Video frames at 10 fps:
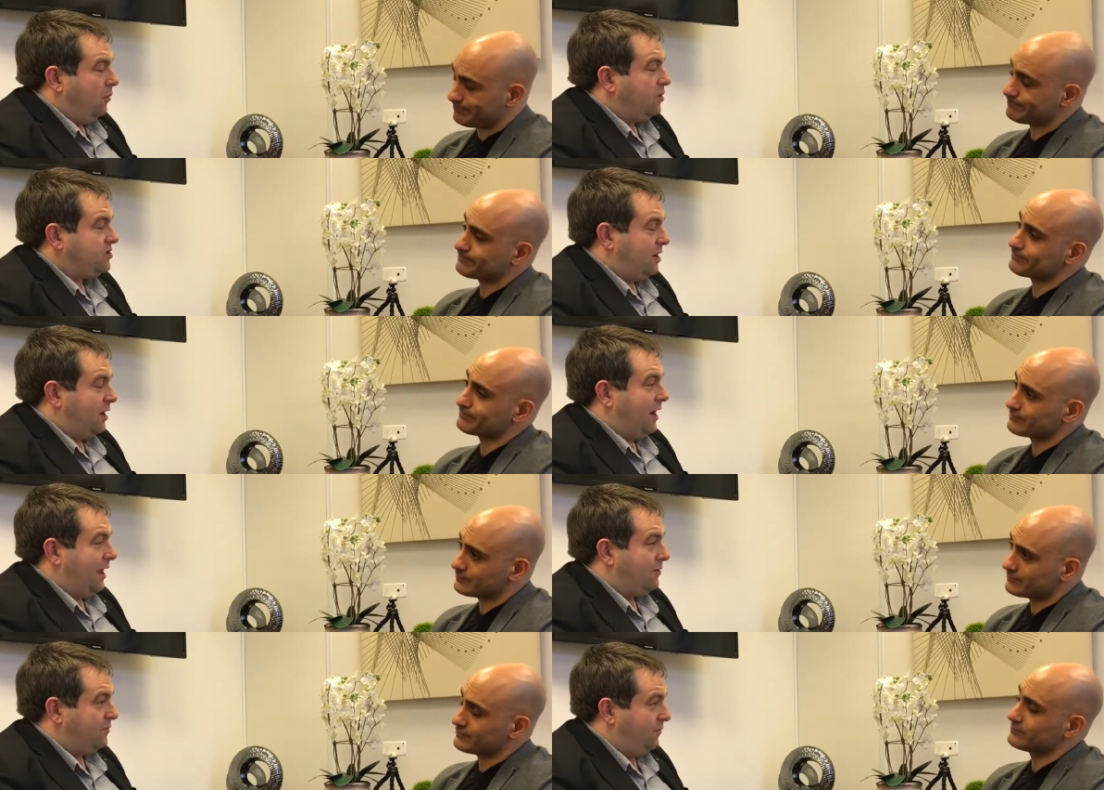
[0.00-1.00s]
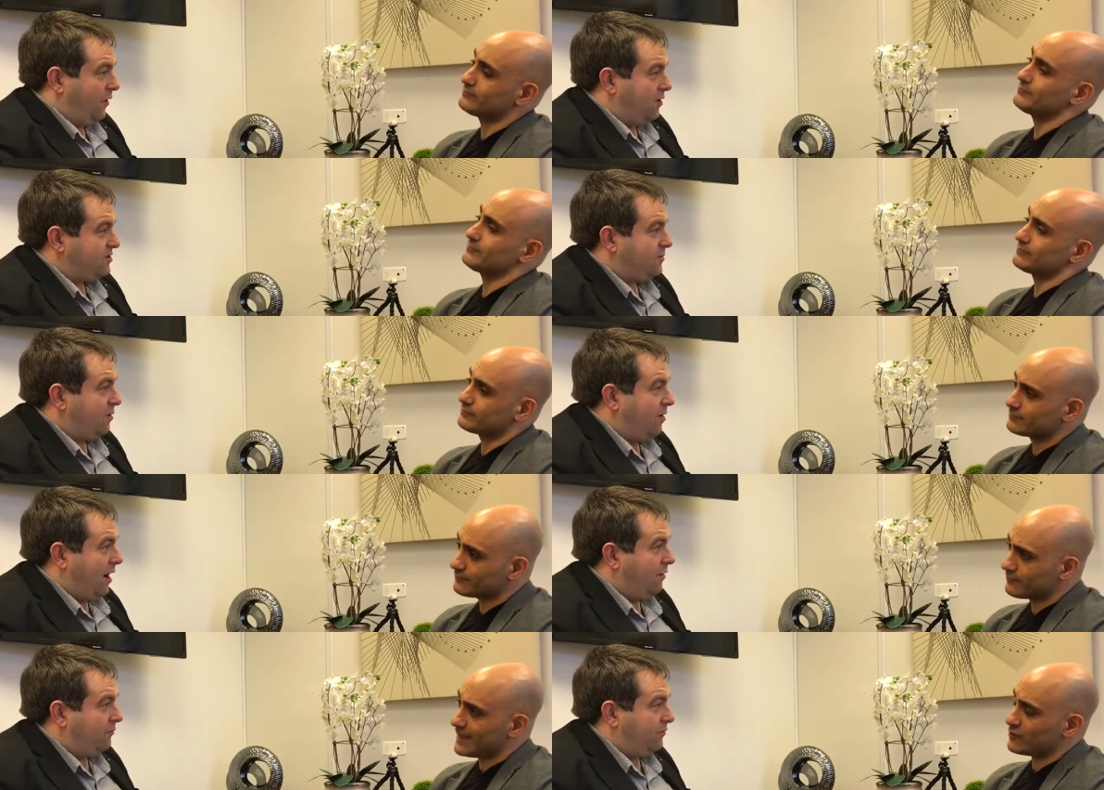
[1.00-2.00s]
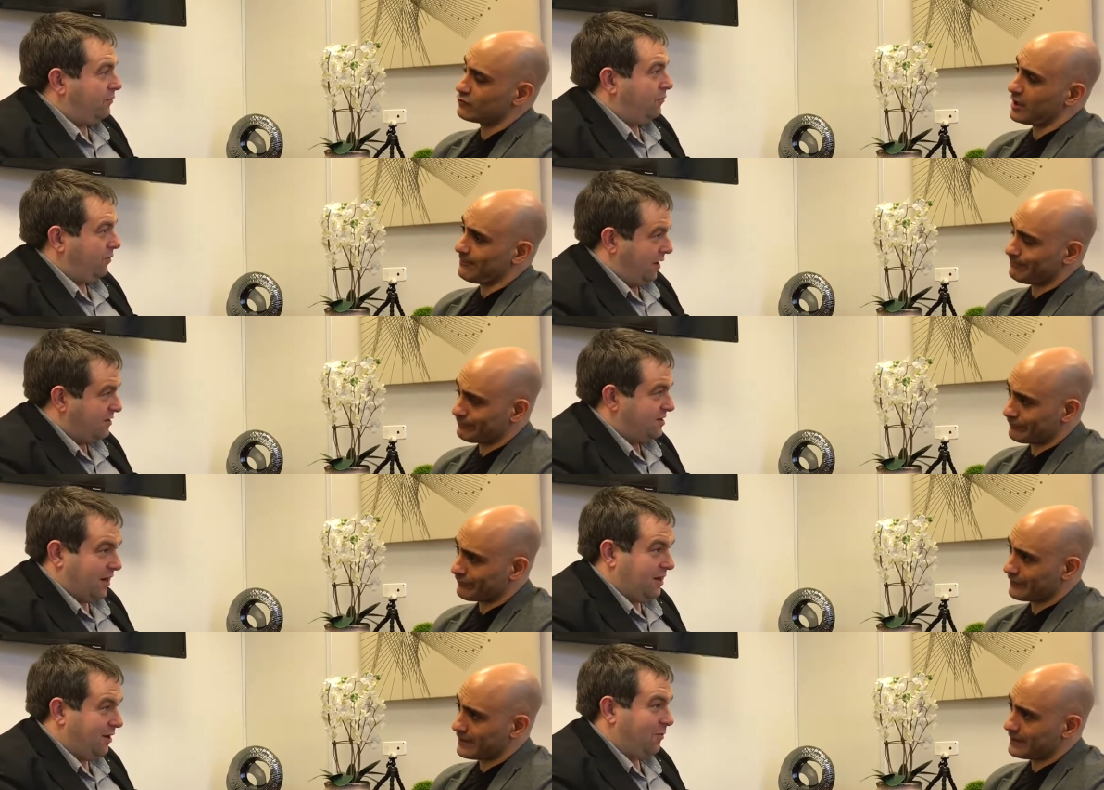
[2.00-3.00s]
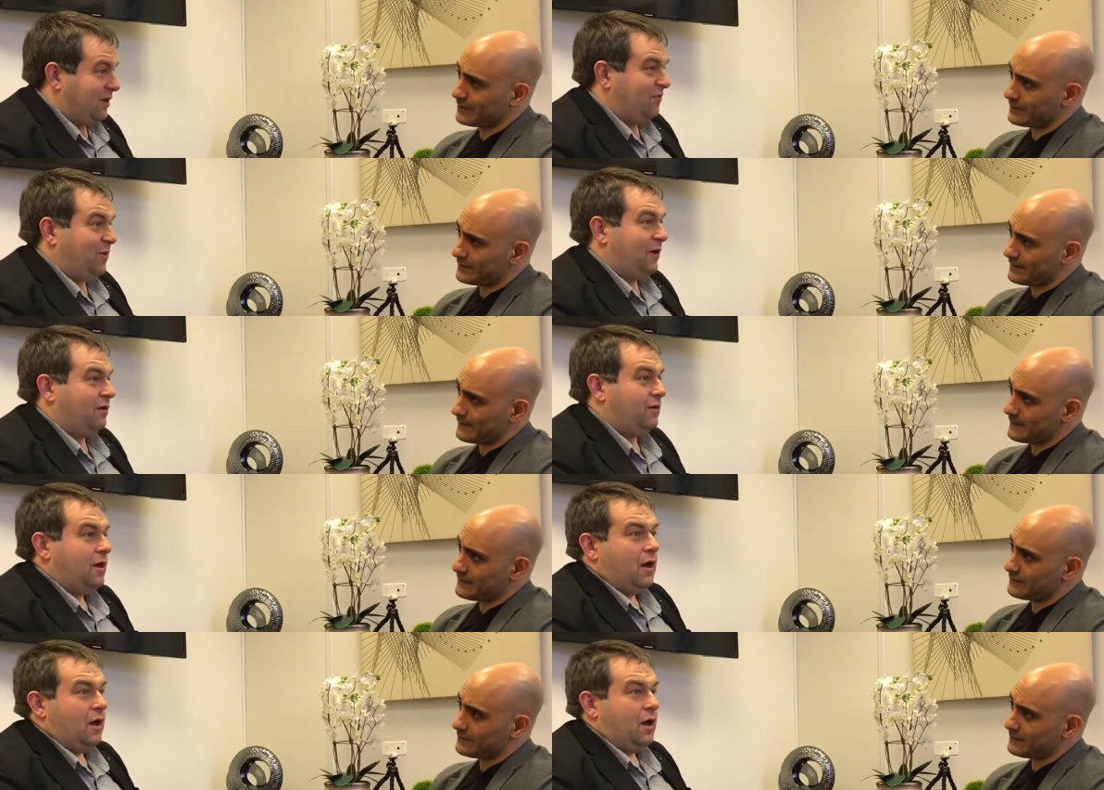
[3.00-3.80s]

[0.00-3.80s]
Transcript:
Speaker 1: which then allow follows them around That's right. the internet. You know, when you've been on,